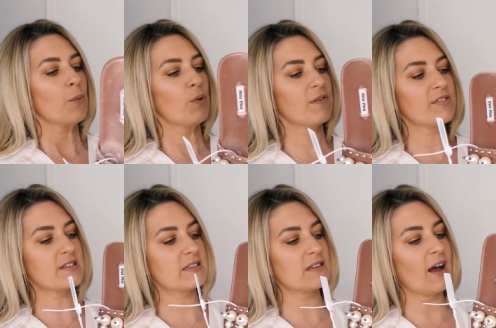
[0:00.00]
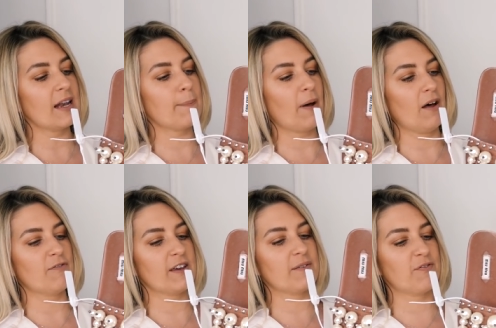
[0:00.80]
with the slightly
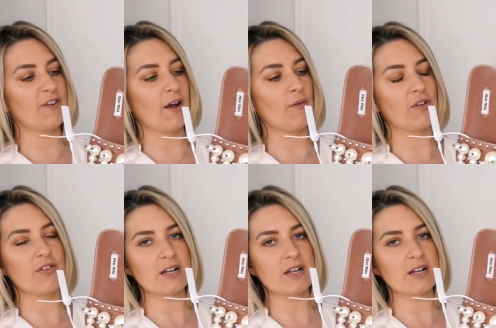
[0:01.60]
perfect fit of the